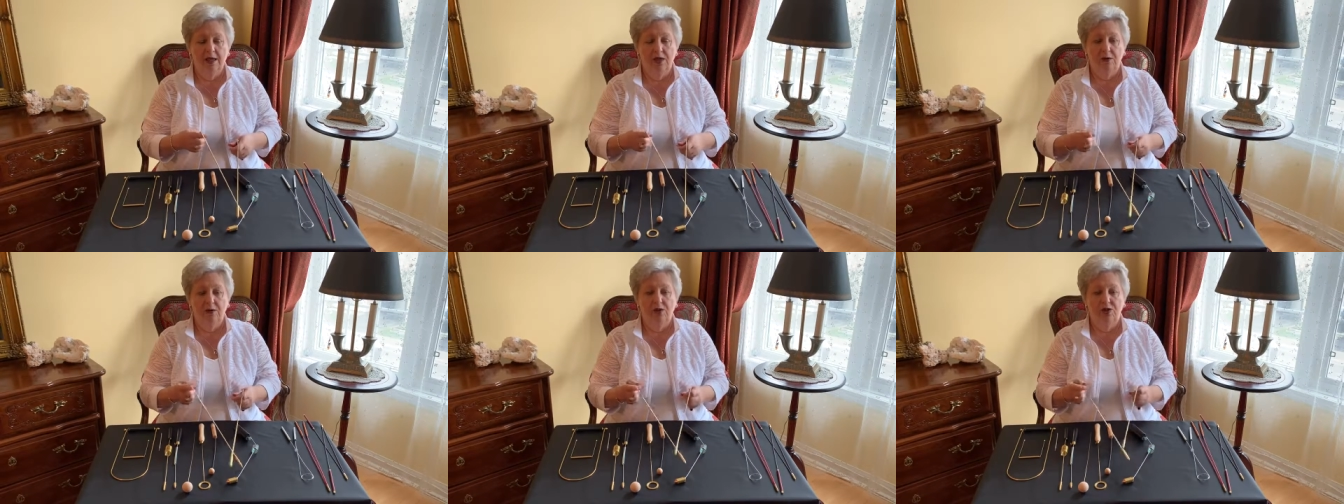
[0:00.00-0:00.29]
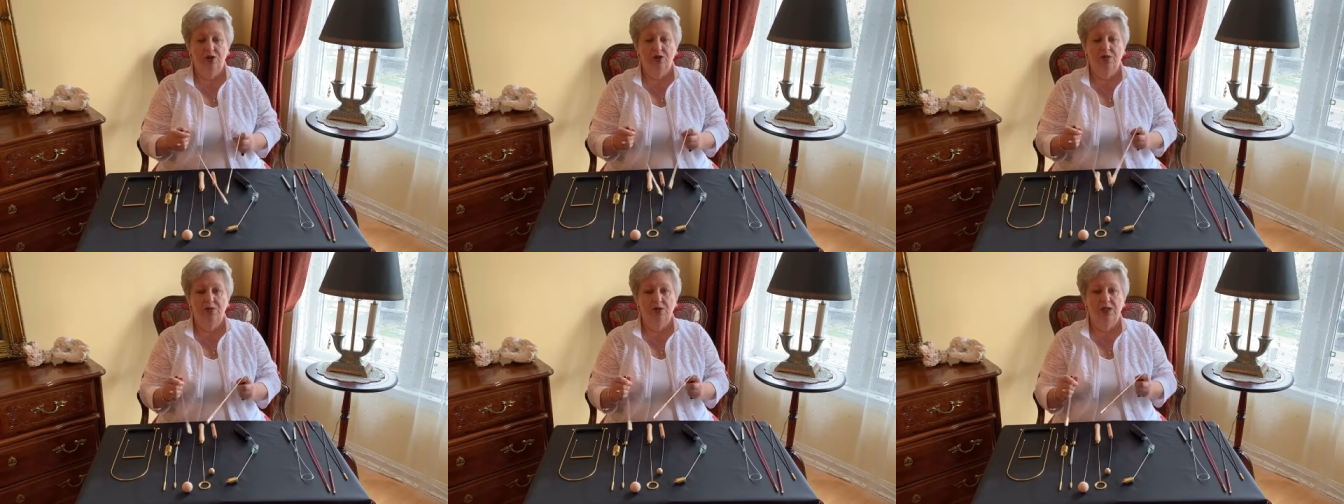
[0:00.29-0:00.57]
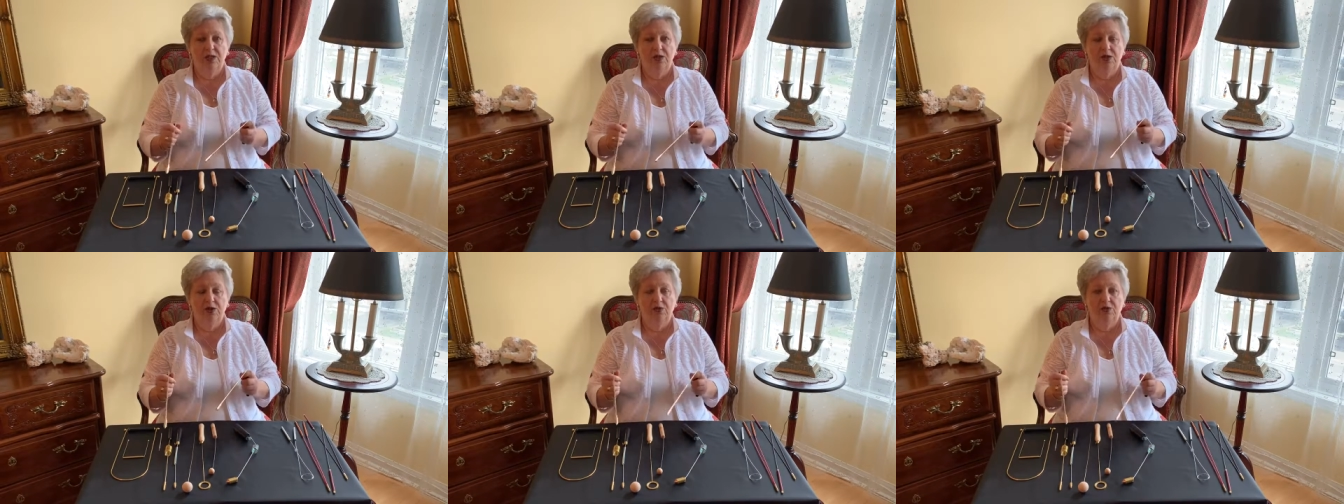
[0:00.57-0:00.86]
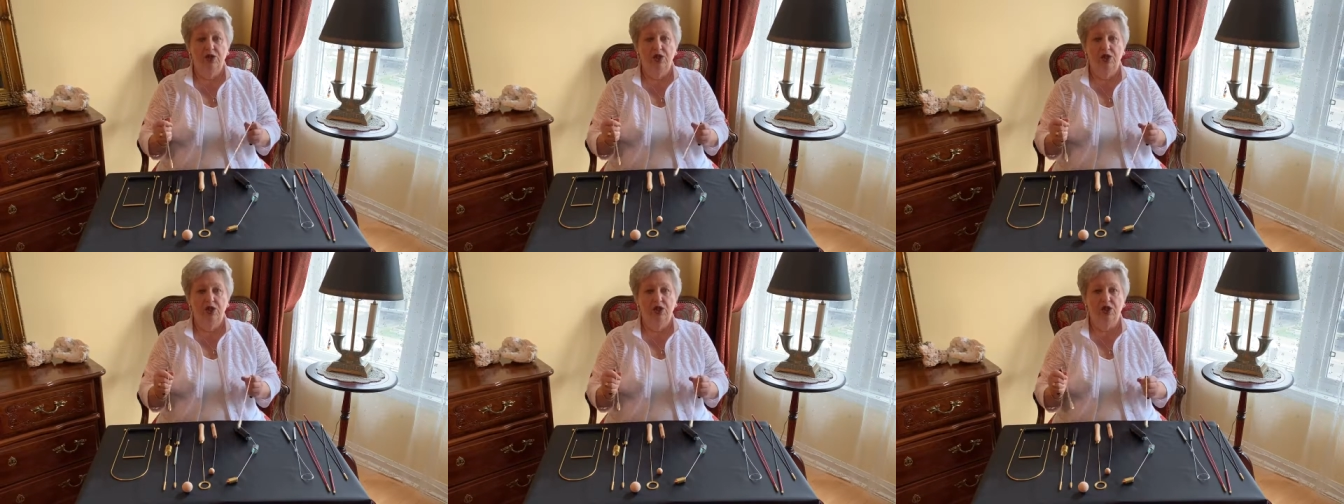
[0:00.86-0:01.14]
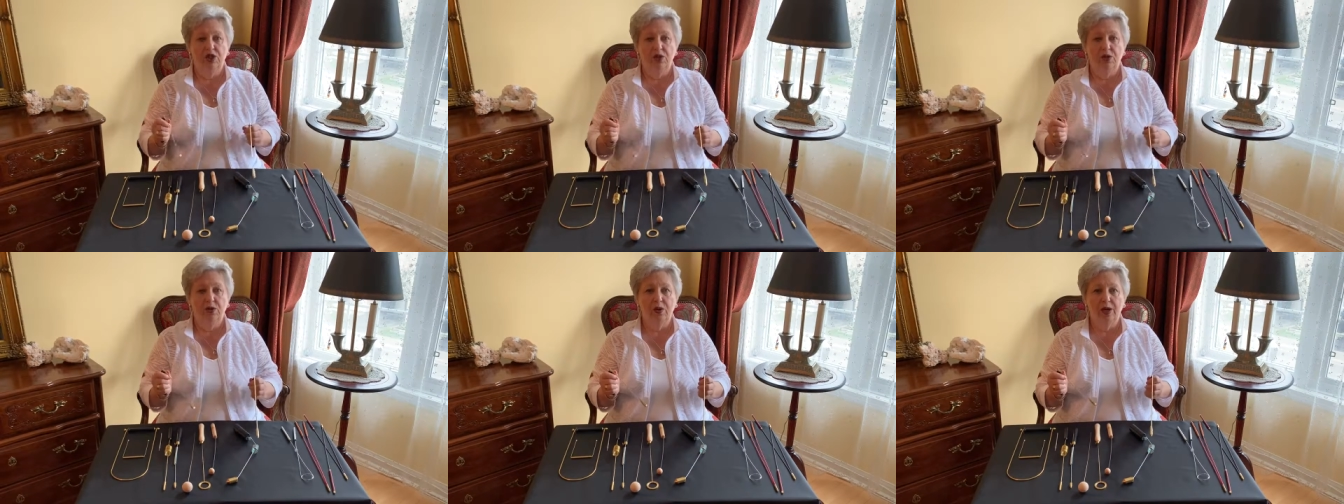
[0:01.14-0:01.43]
which means you need
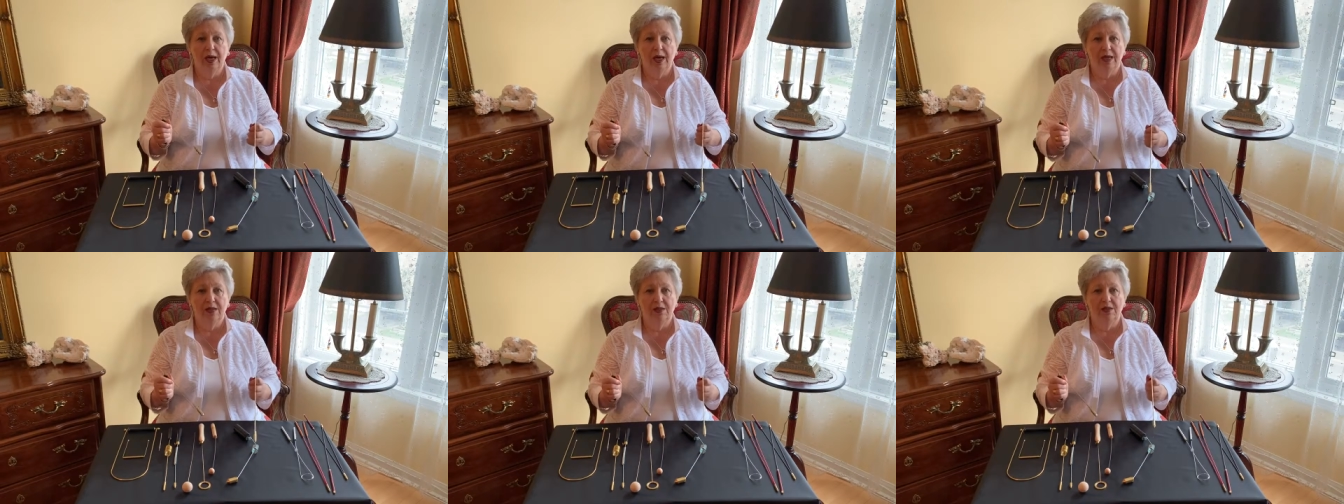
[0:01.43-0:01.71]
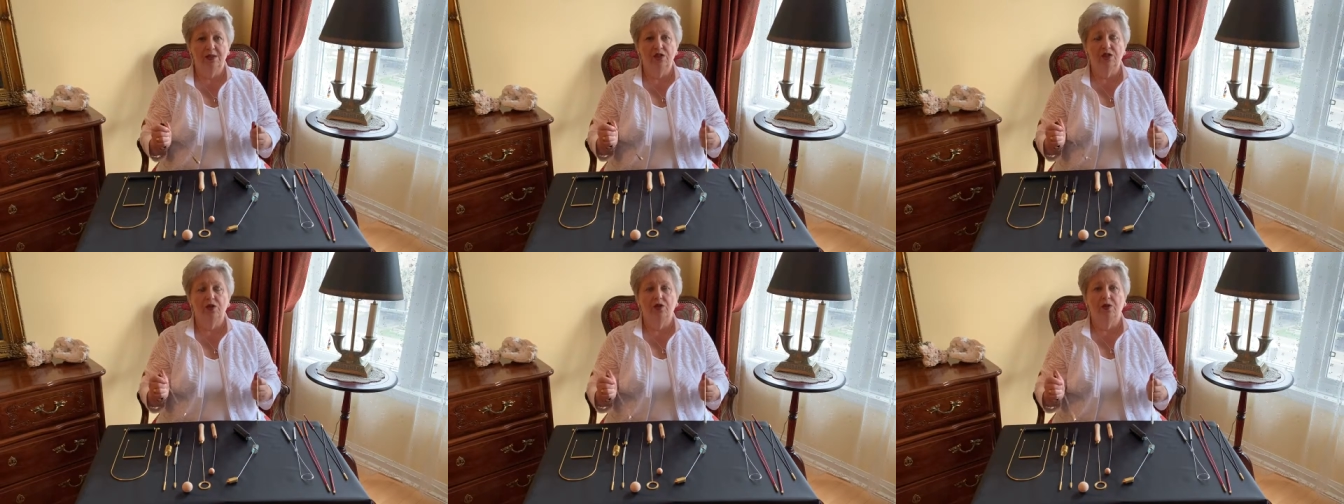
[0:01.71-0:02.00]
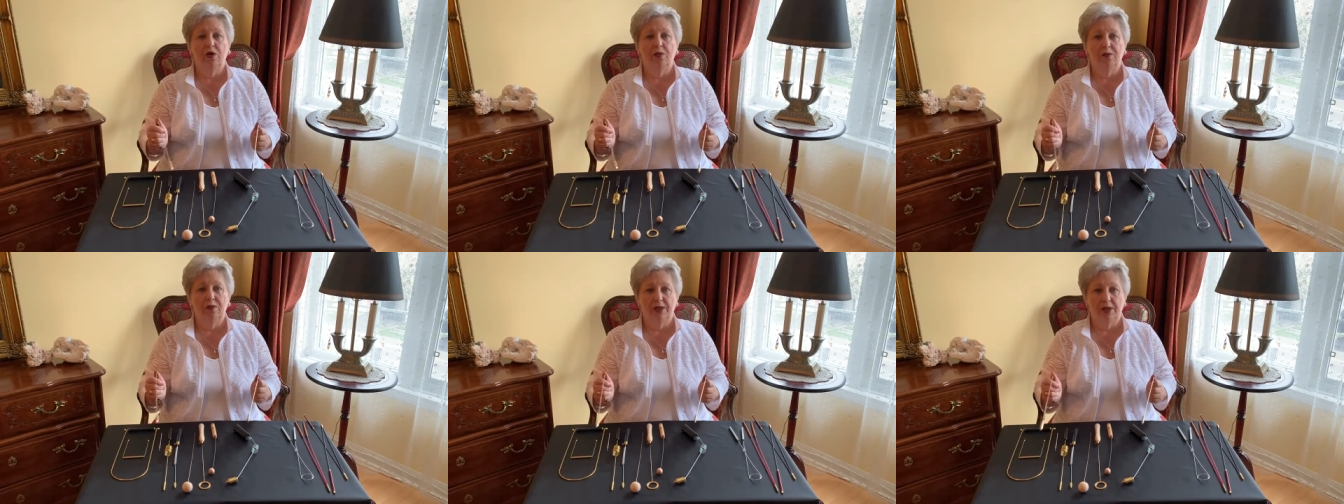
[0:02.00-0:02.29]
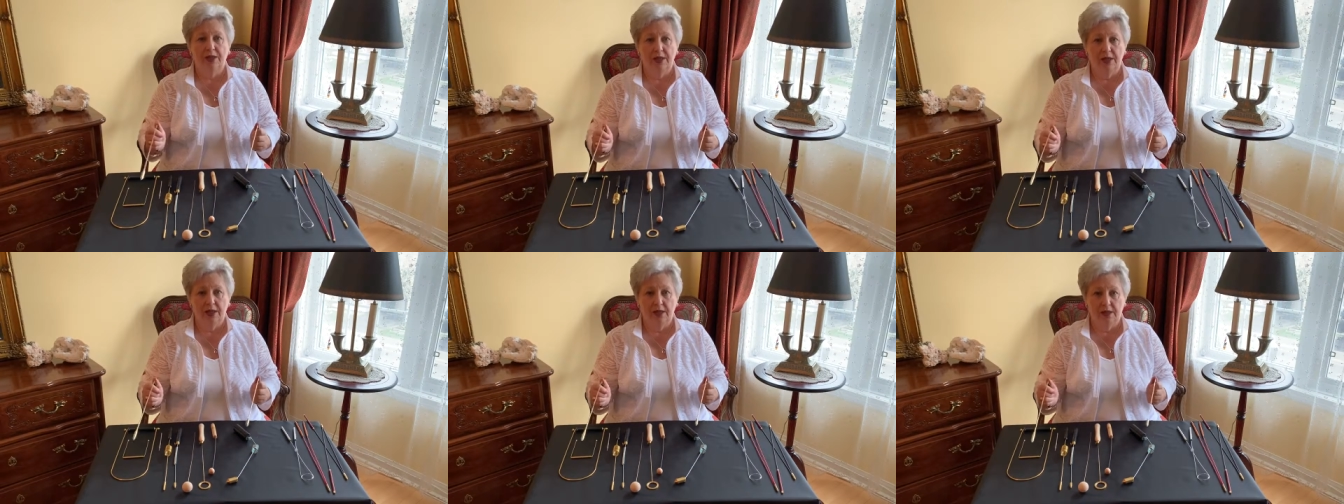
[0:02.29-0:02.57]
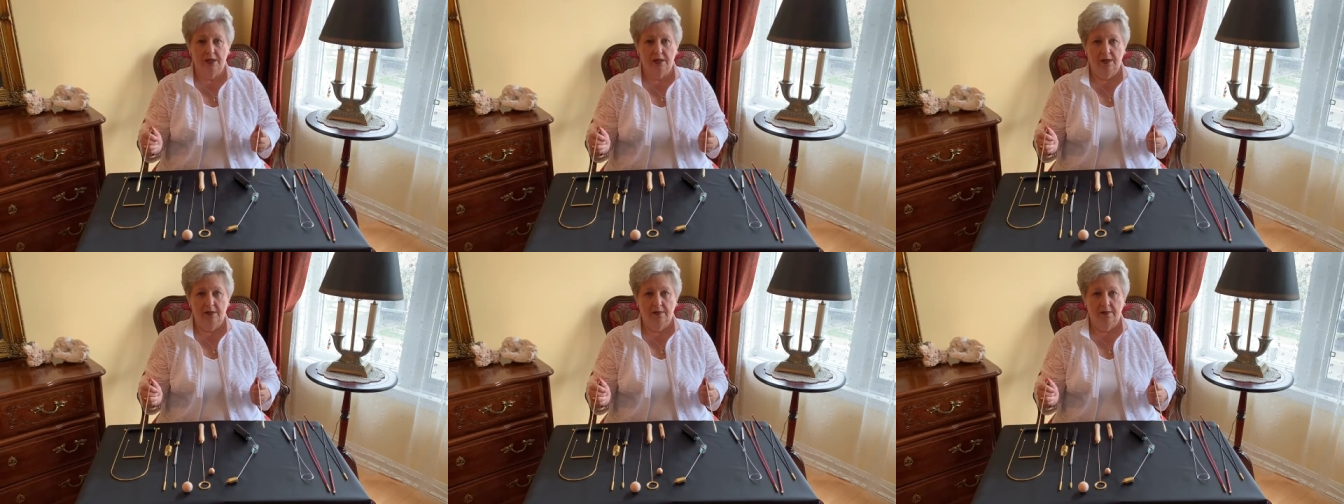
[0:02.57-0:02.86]
two hands to
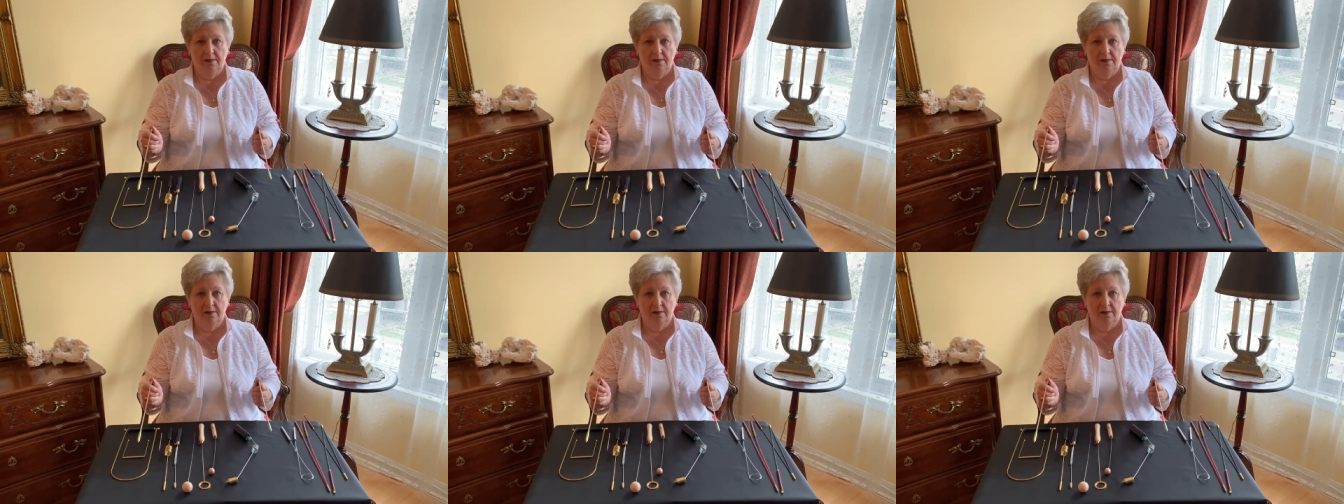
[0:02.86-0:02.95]
operate.